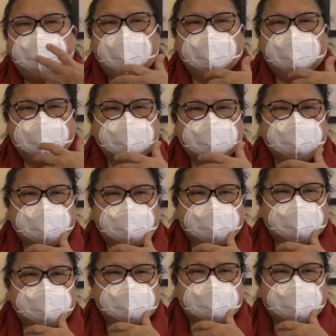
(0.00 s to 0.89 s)
we get
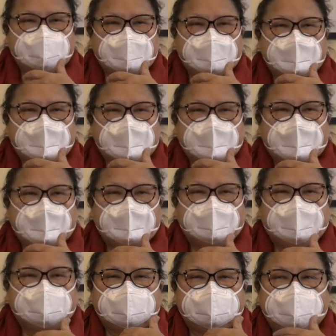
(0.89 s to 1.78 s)
symptoms.
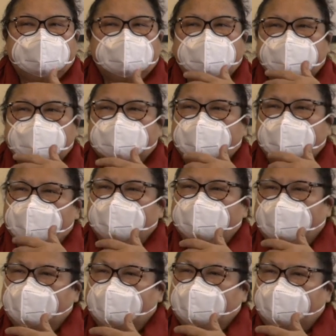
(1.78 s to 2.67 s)
Those symptoms are your
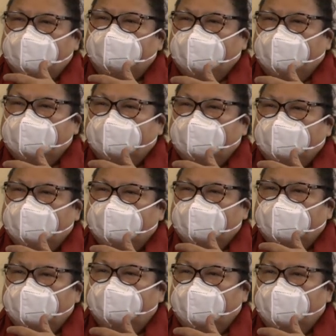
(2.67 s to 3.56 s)
body fighting
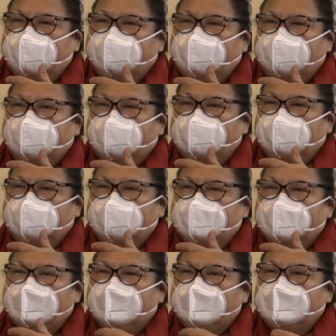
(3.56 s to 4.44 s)
the invader.
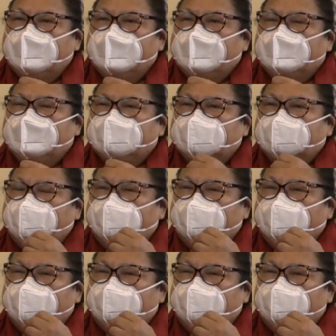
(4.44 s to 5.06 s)
So